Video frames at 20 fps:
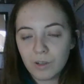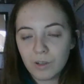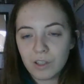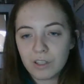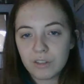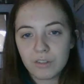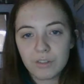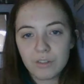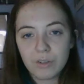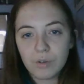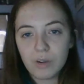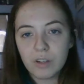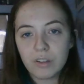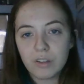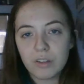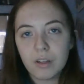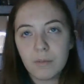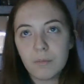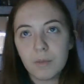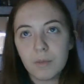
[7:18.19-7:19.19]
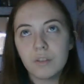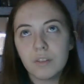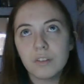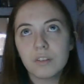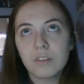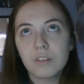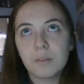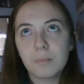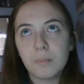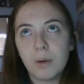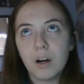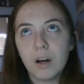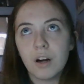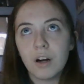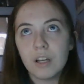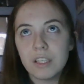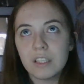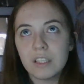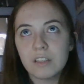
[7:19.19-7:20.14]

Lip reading: Like, it's not quite a semblance, but